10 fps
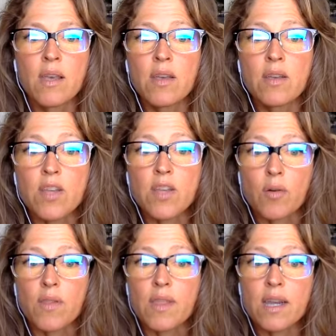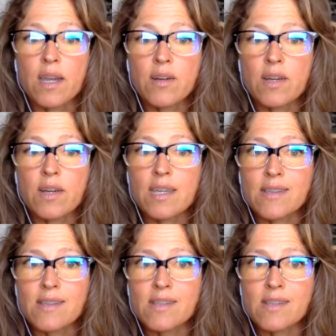So there
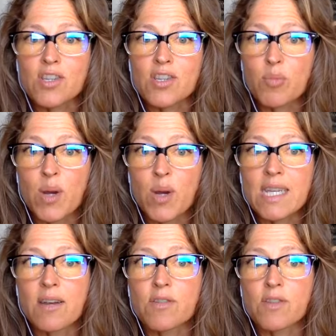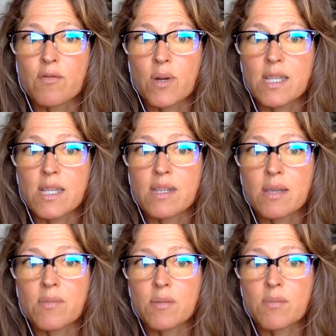is just some breakdowns of what some
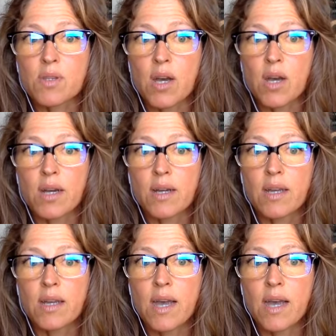symptoms are.